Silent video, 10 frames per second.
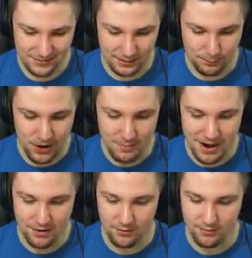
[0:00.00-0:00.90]
Like
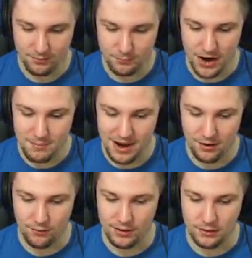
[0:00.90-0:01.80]
primarily, will,
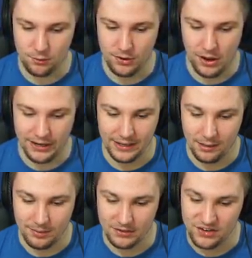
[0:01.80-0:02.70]
primarily, you and I are
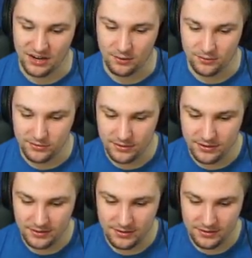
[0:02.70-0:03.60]
gaming channels.
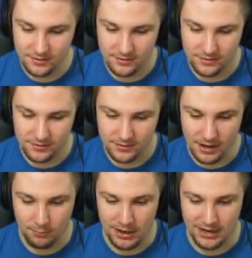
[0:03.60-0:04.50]

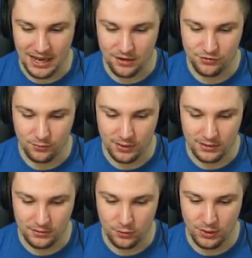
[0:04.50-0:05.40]
Yeah. And we occasionally,
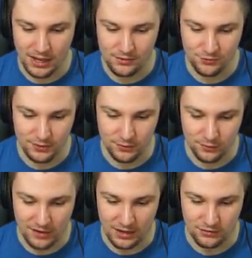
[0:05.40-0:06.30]
yeah. you occasionally do
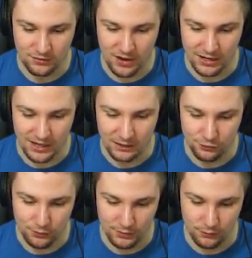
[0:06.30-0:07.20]
sketches, I
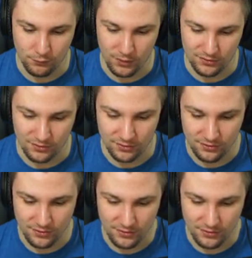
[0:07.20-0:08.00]
occasionally do voices.